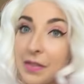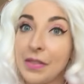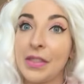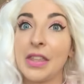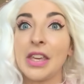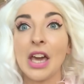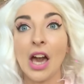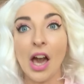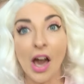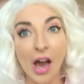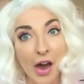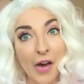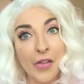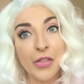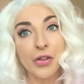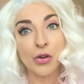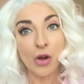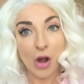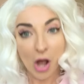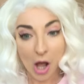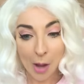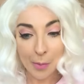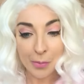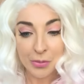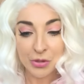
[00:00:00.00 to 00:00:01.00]
The other
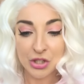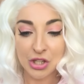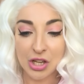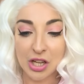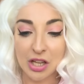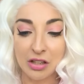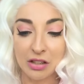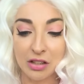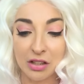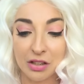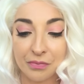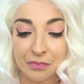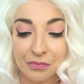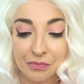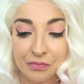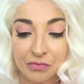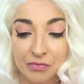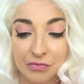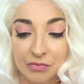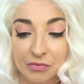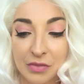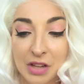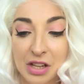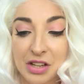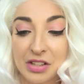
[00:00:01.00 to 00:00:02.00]
option
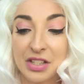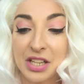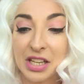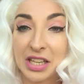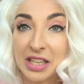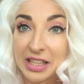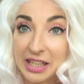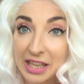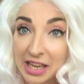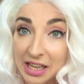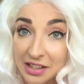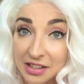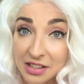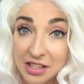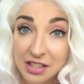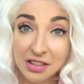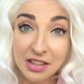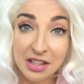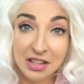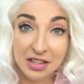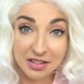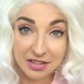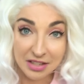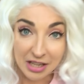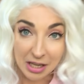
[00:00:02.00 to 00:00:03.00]
to get to
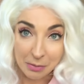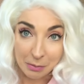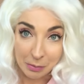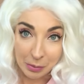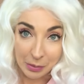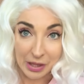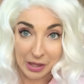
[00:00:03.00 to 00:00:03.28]
this same